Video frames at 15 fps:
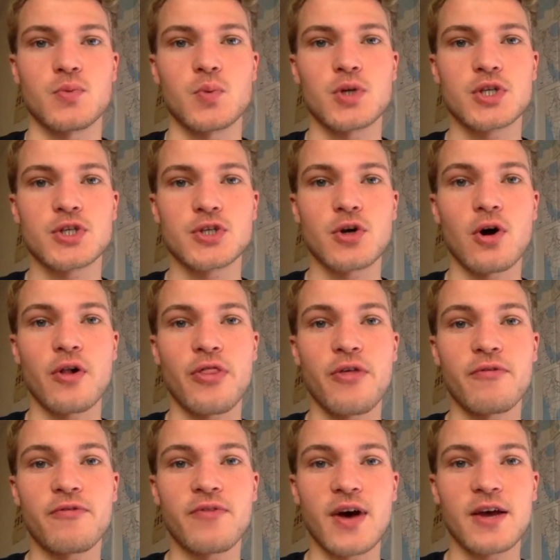which is called the
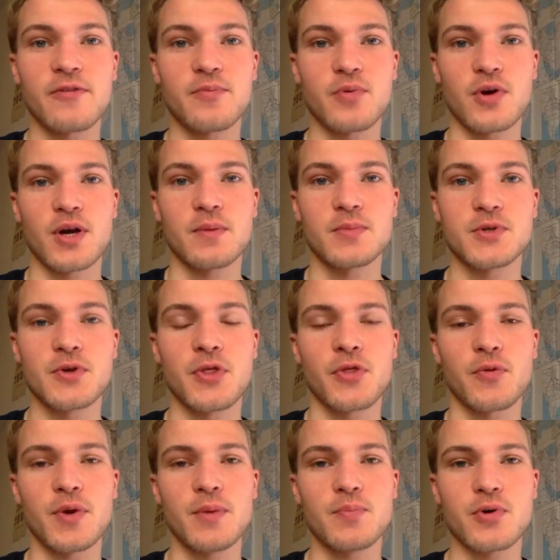5' to
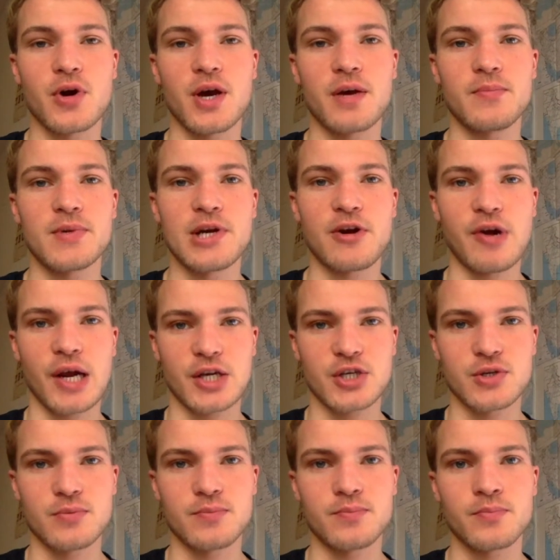3'
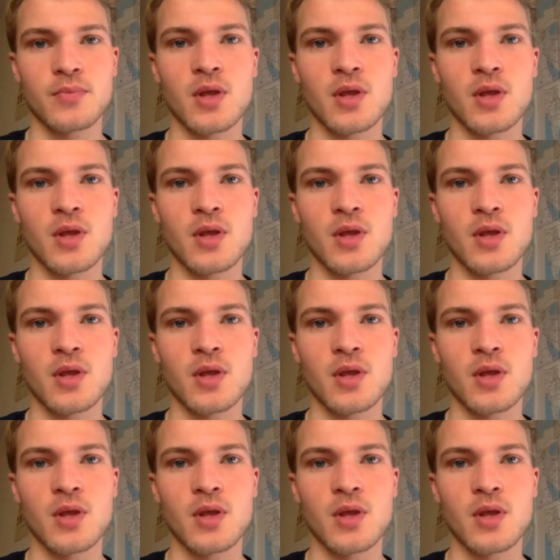direction.